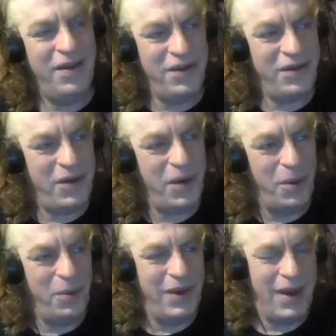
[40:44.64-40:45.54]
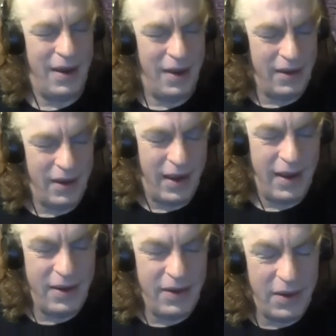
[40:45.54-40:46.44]
So yeah,
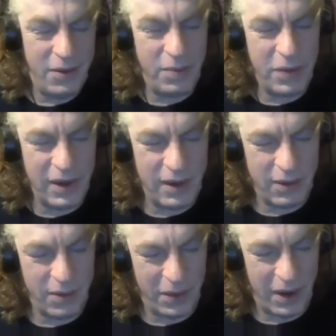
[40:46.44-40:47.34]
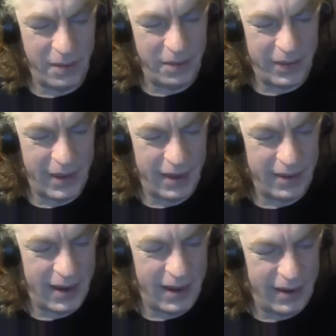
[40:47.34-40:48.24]
there were political problems
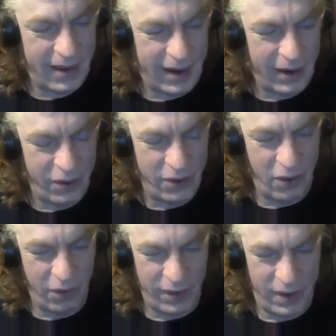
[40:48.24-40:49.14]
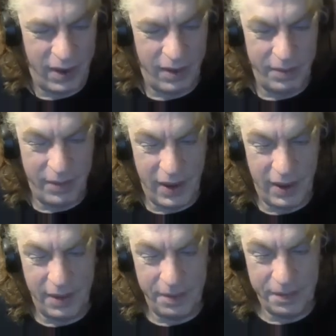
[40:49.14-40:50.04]
that I couldn't overcome,
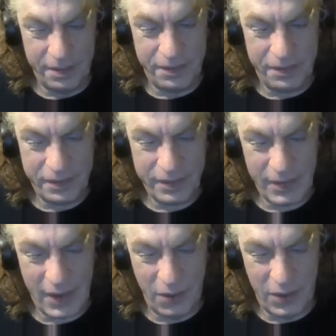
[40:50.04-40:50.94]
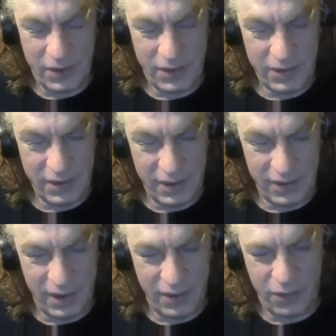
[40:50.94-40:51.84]
which is
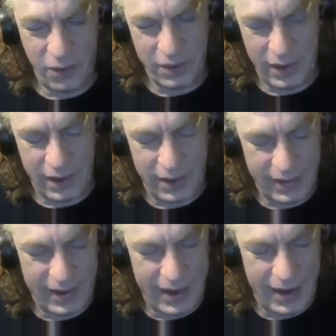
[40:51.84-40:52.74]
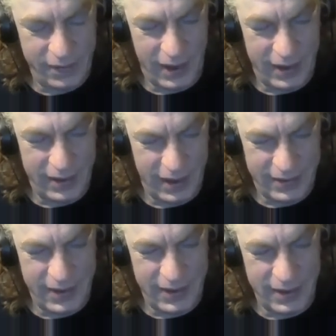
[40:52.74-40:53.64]
unfortunate because I
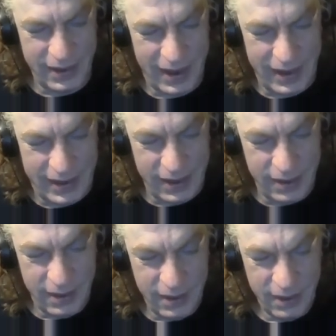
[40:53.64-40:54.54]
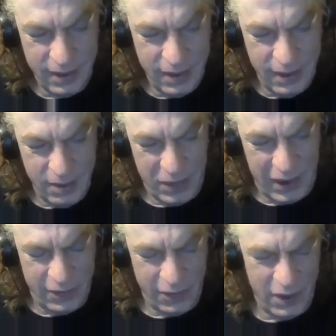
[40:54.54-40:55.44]
did like it, but
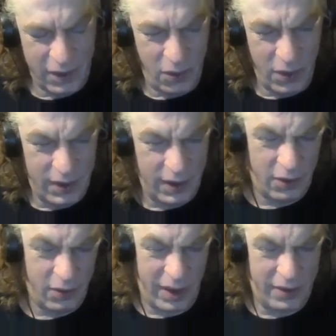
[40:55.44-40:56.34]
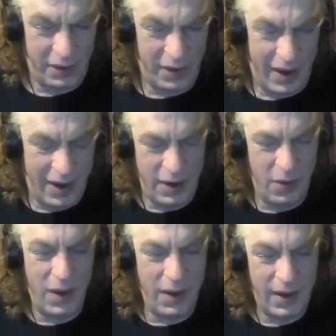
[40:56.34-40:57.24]
I saw it going in a direction
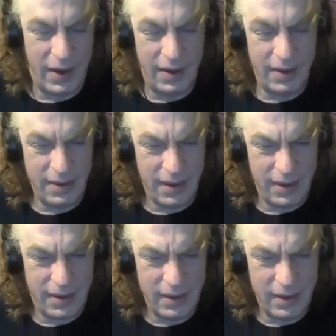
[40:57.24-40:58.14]
anyway that I didn't like.